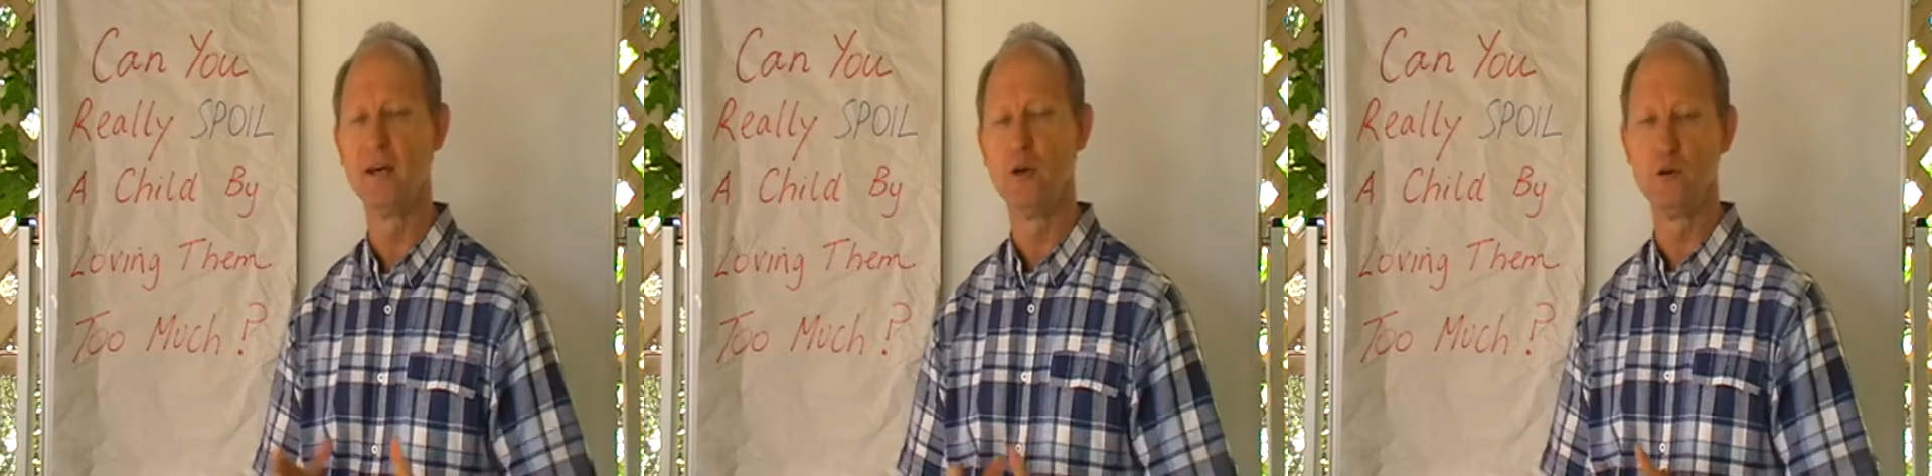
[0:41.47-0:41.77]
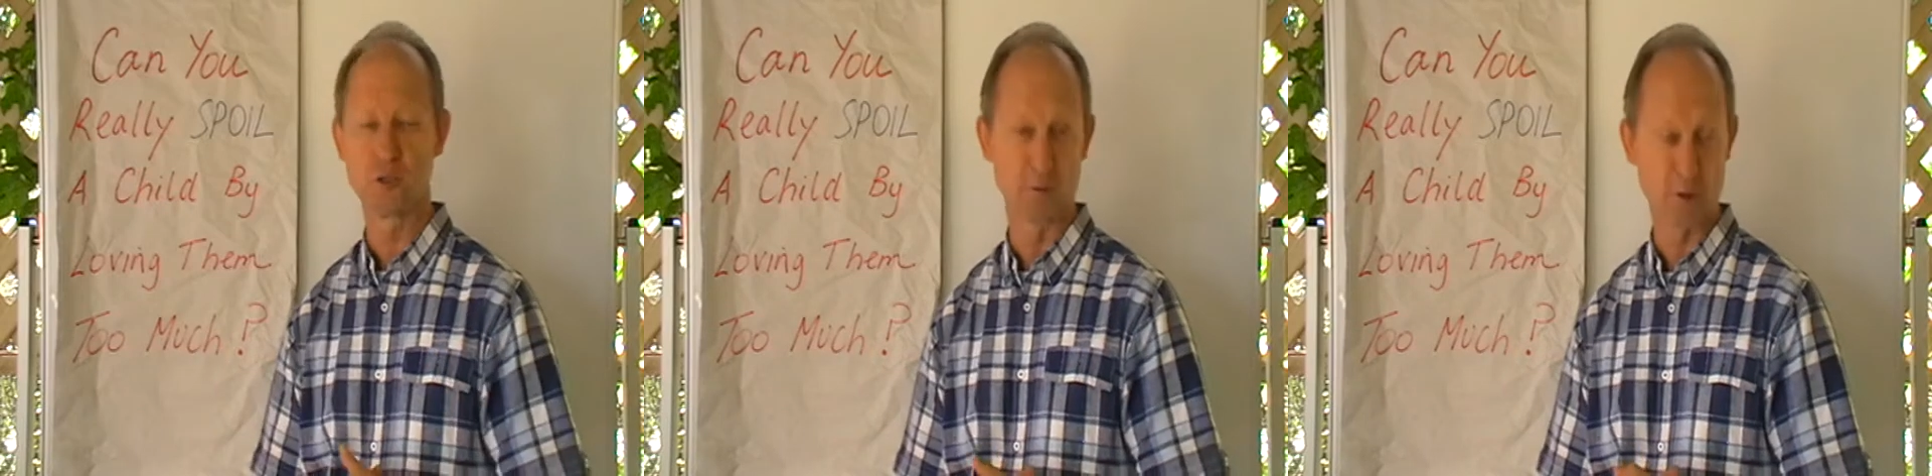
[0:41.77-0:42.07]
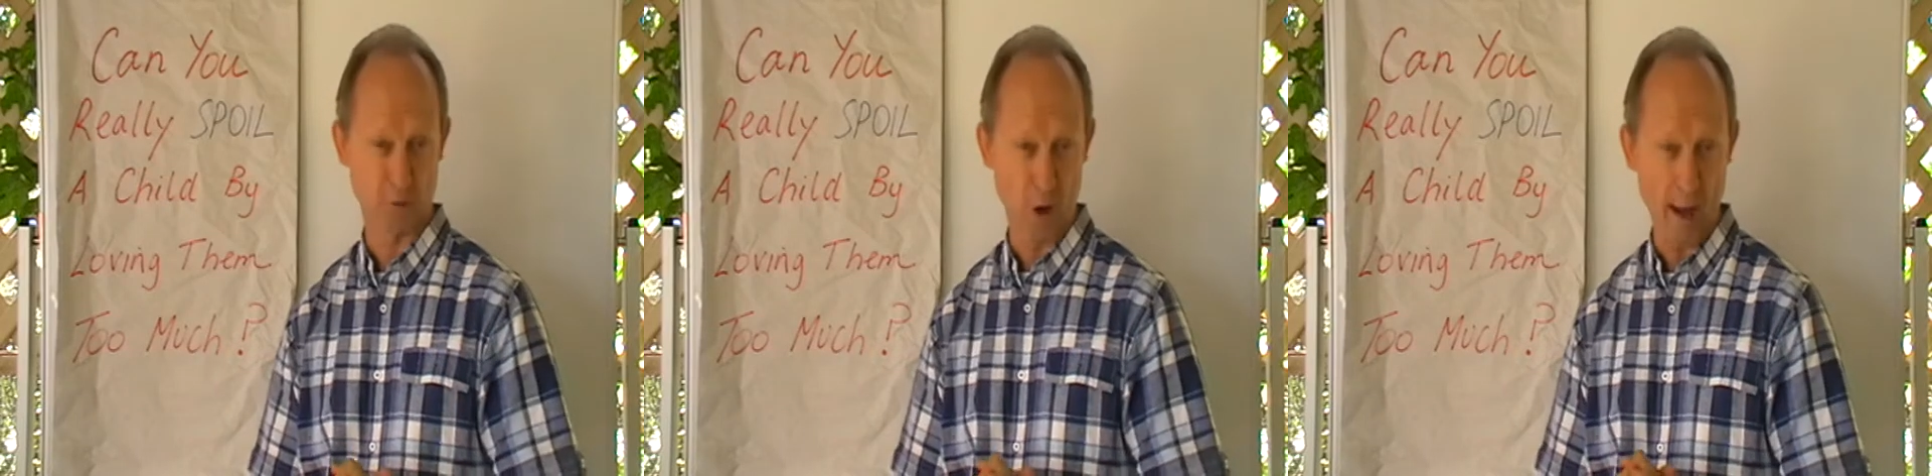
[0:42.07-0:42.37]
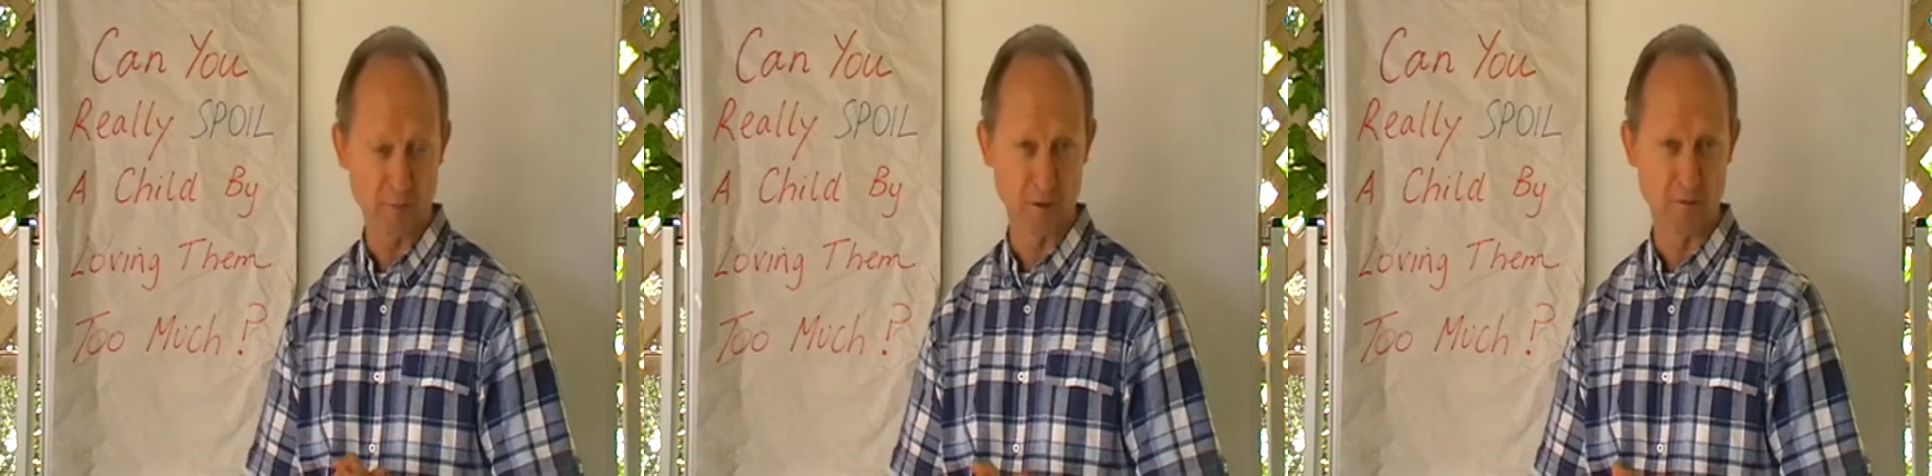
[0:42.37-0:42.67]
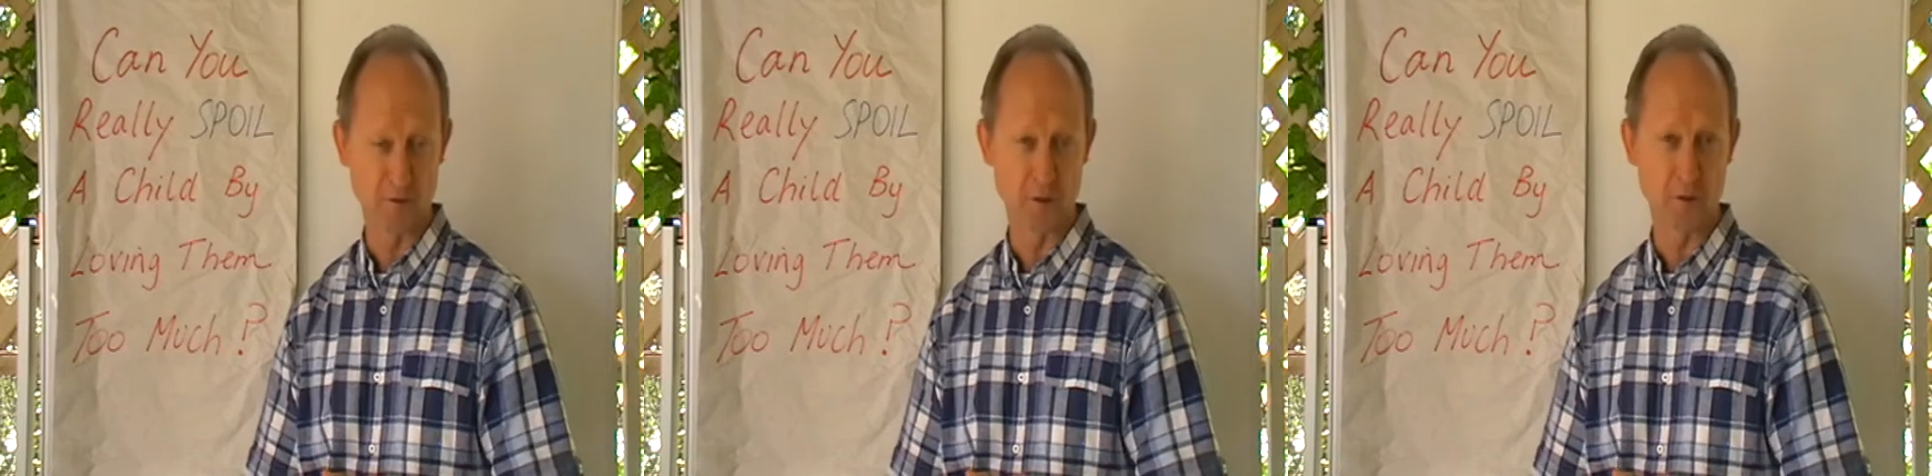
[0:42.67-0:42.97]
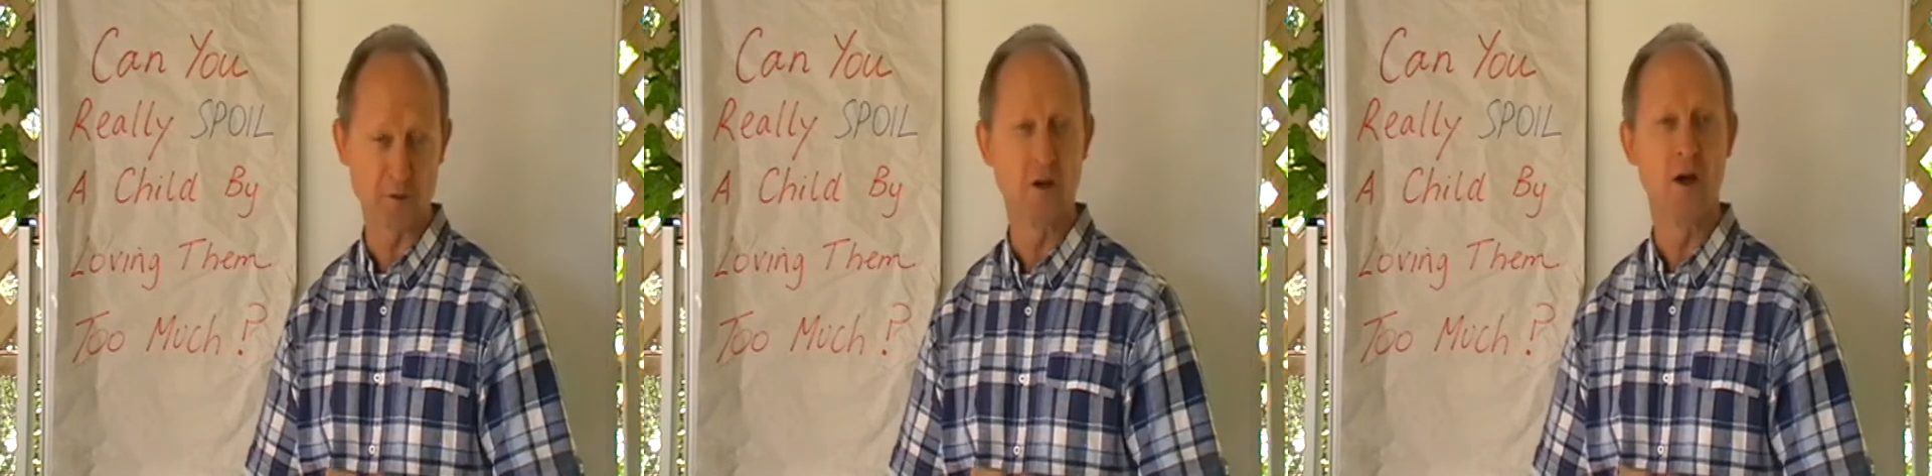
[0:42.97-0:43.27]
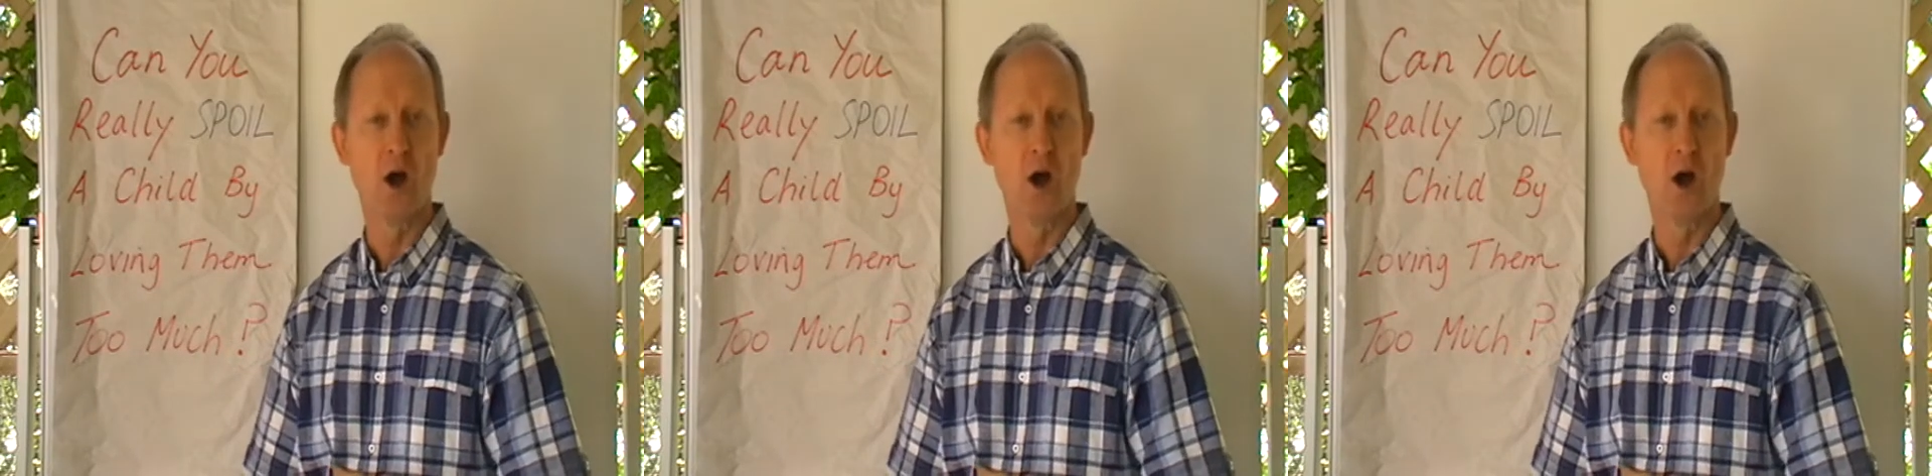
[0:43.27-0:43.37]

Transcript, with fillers: who subscribe to the view